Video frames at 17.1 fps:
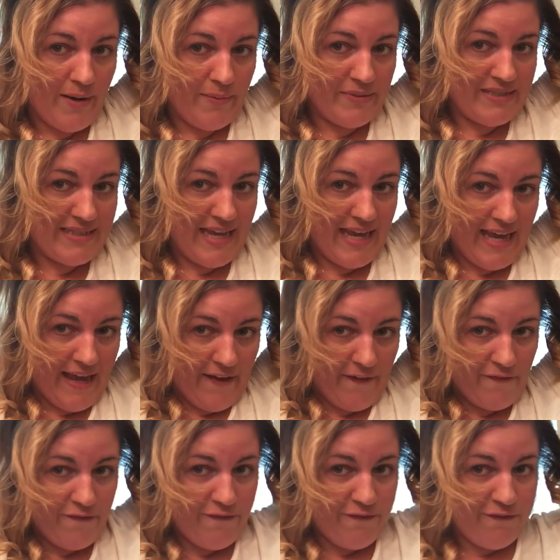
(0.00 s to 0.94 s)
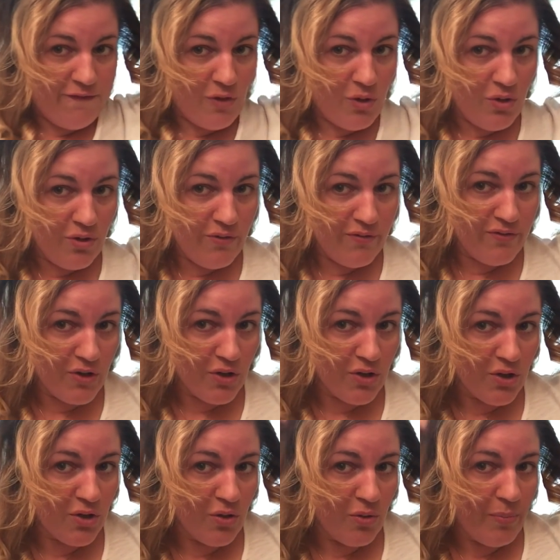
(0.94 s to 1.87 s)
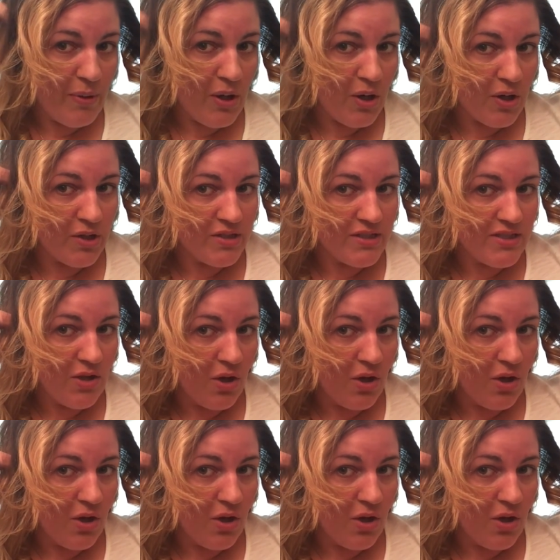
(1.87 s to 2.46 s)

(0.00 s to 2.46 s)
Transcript: I was taking full vertical parts